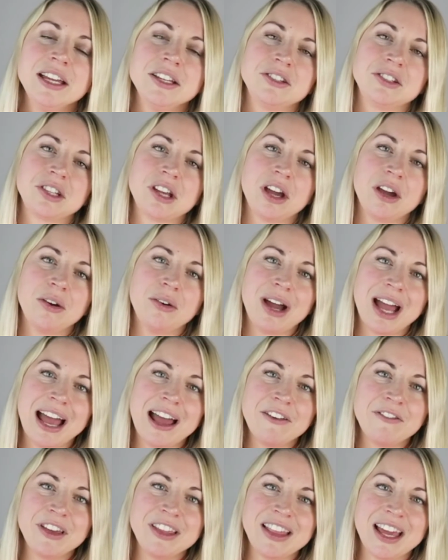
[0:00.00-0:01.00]
So
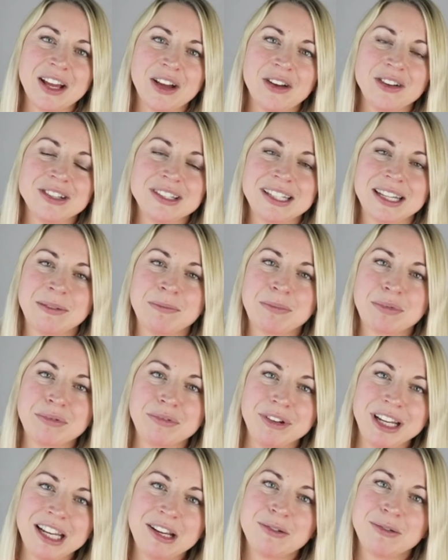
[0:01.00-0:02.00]
having that content
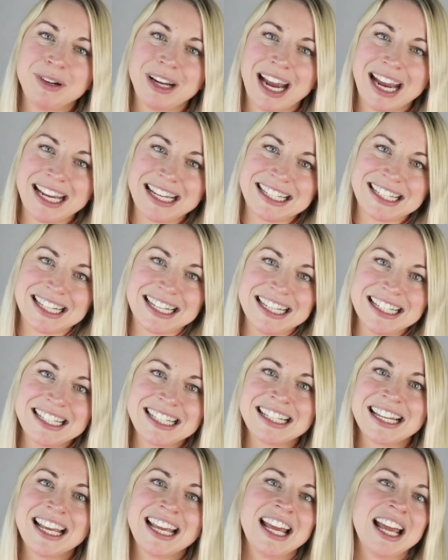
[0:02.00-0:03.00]
pre-created,
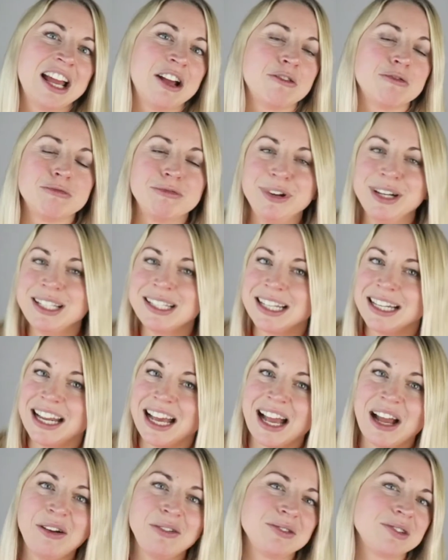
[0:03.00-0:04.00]
written
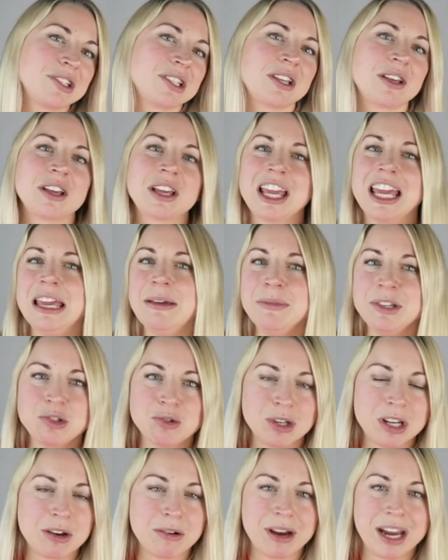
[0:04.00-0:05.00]
out,
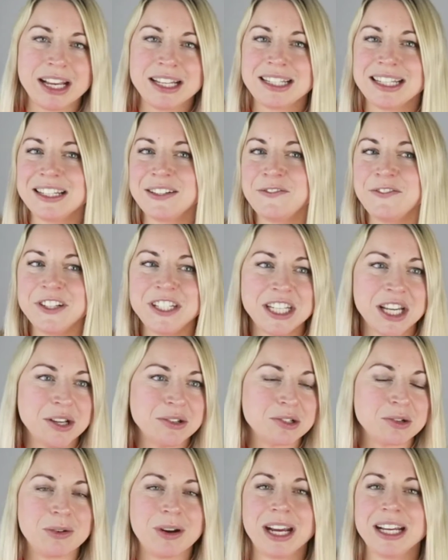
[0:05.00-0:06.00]
imagery created,
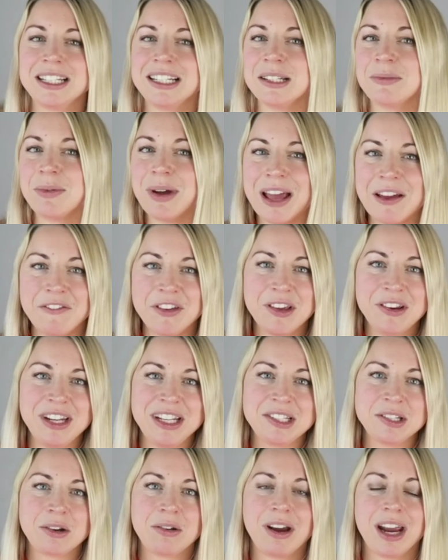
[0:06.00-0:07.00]
videos created, whatever you
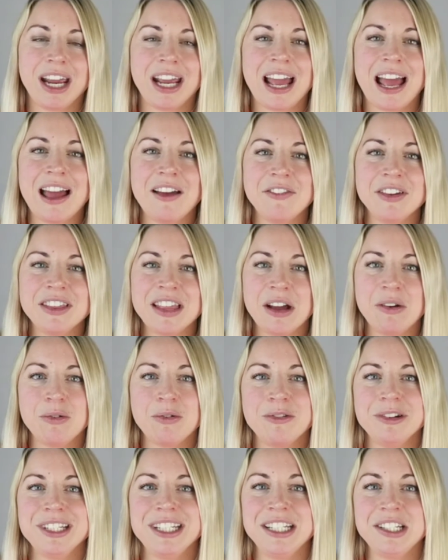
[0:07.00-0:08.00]
need to create, having that
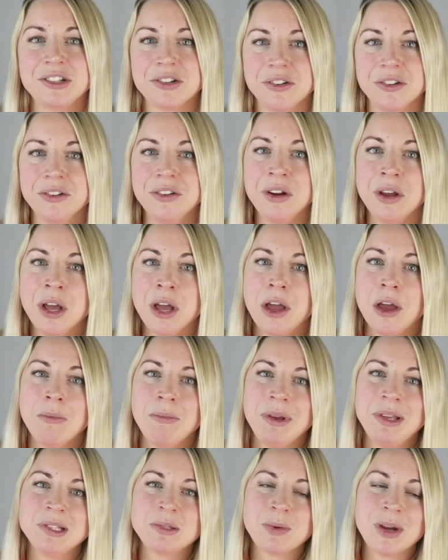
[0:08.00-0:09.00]
already done
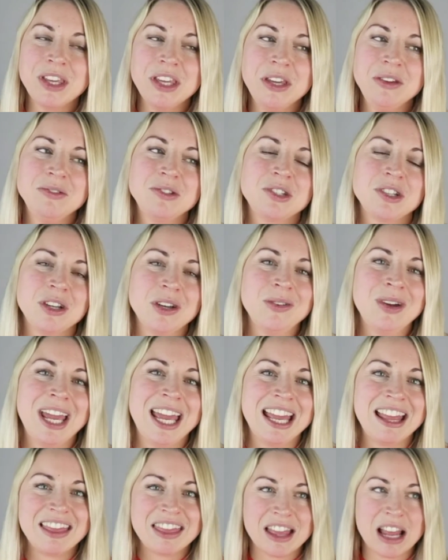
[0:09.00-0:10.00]
means when you do
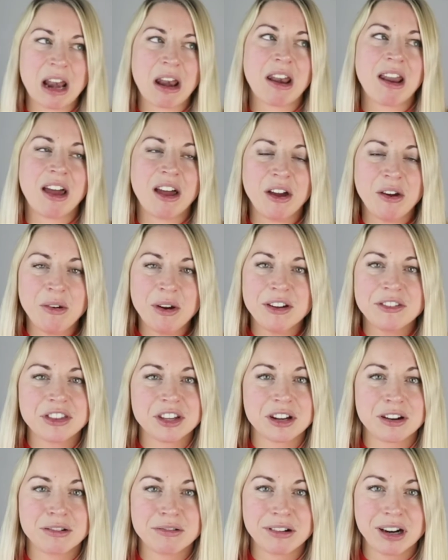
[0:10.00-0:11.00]
hit the low of
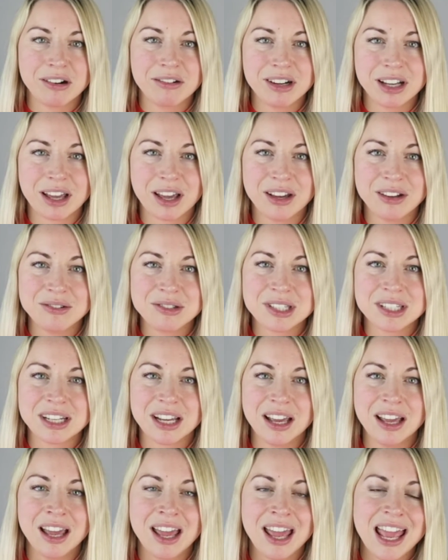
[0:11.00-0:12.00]
the corona
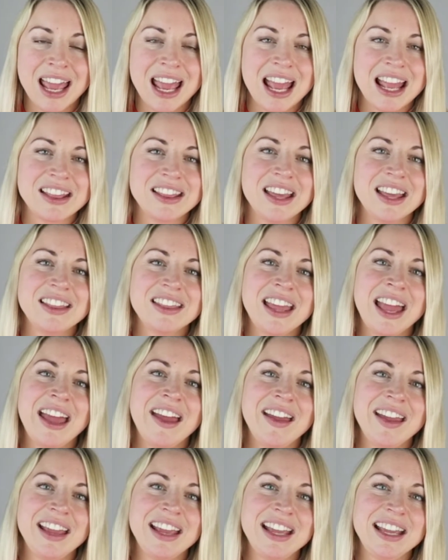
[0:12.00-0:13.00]
coaster, that
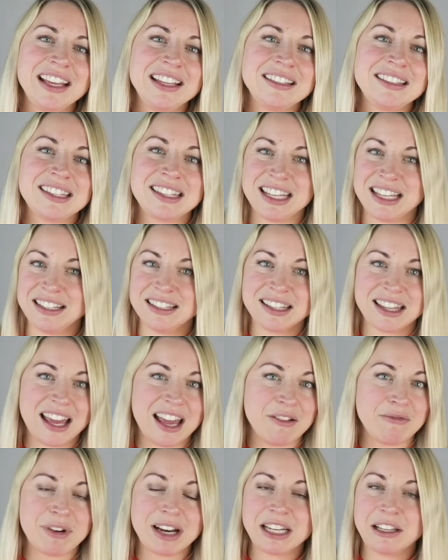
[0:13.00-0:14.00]
there is things
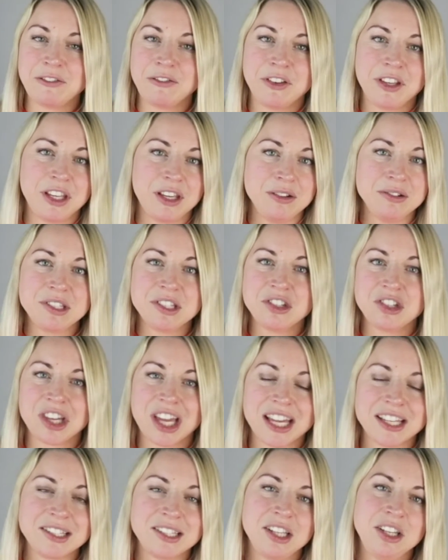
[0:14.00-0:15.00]
there ready for you to
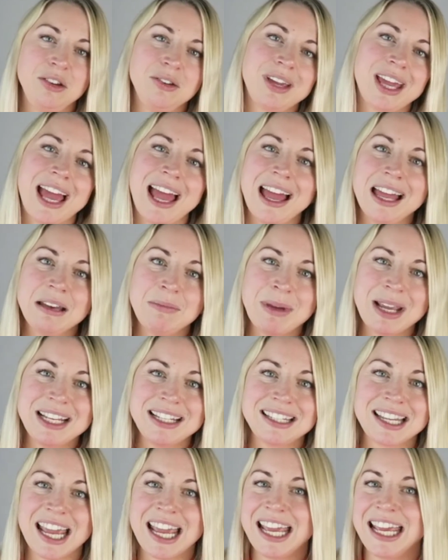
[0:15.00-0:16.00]
share so you can
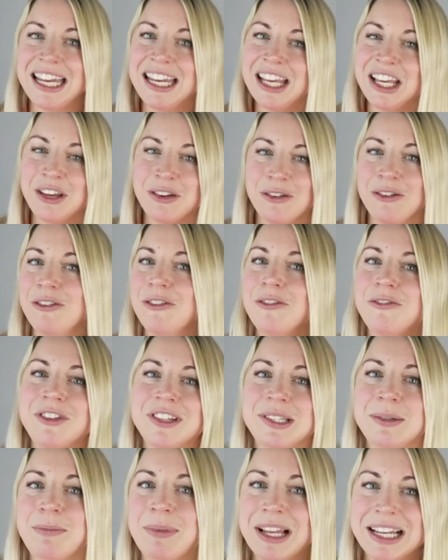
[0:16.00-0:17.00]
maintain your
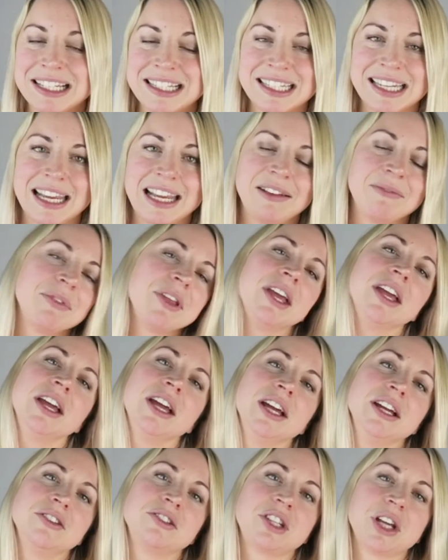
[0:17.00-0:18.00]
visibility.
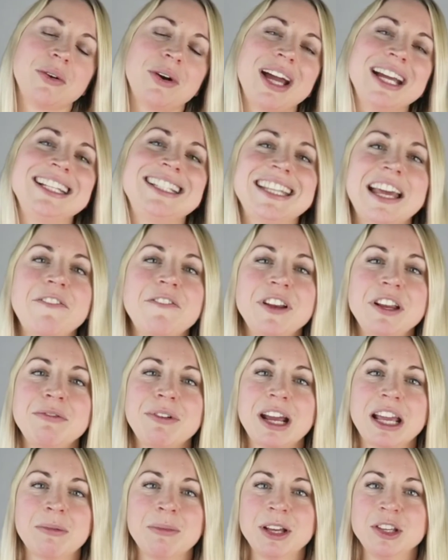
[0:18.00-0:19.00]
So I definitely
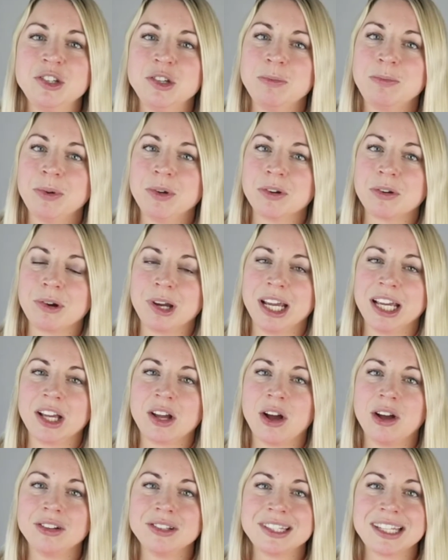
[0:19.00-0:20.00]
recommend you bulk create
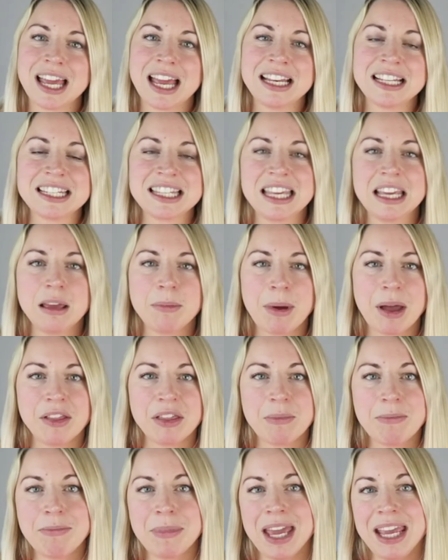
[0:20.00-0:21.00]
content. Think about
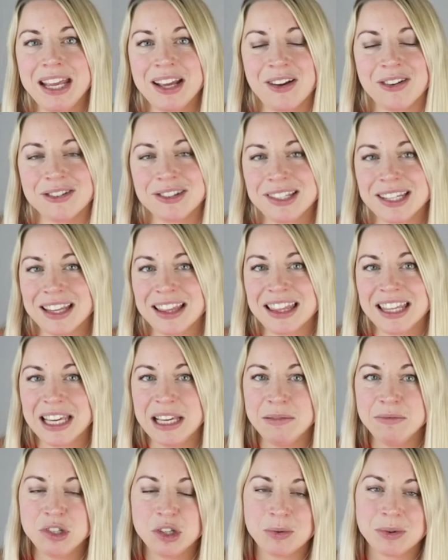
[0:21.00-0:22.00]
the main content
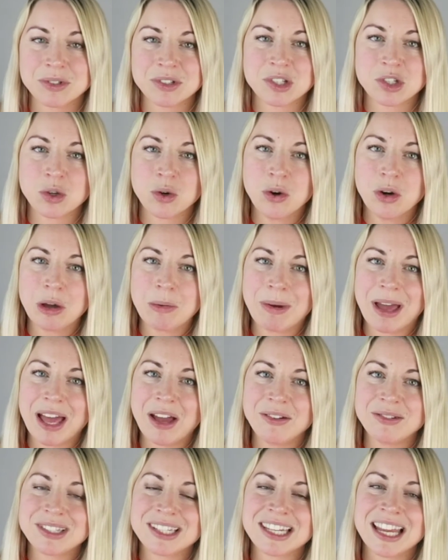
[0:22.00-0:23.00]
themes you want to talk
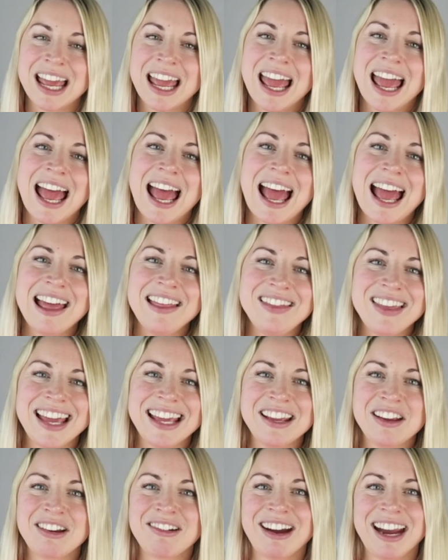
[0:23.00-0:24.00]
about and
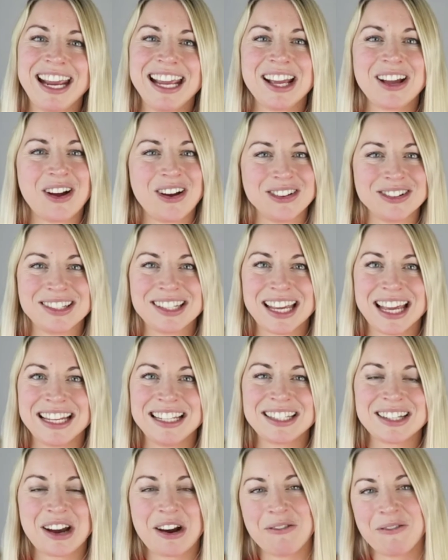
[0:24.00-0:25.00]
then create
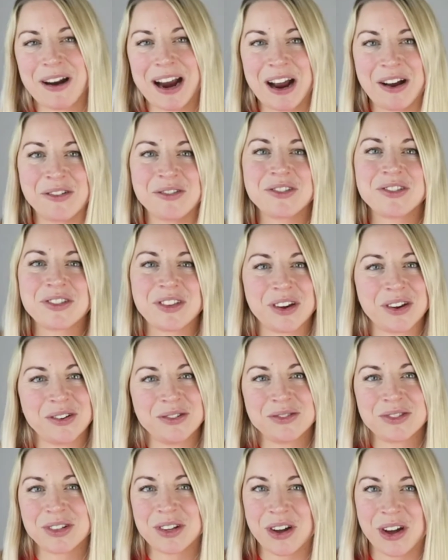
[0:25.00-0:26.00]
content around
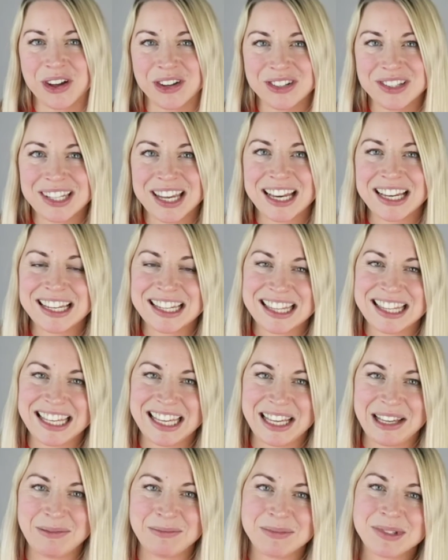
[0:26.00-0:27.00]
those content
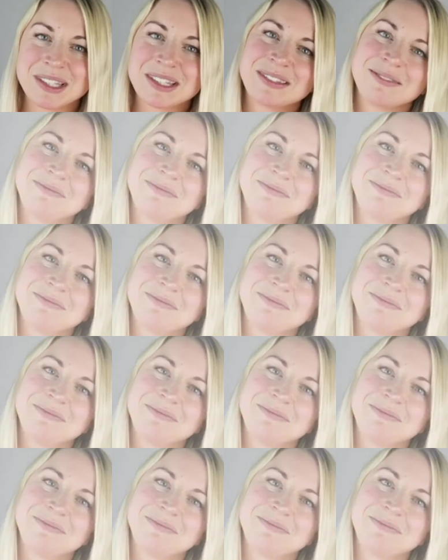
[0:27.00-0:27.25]
themes.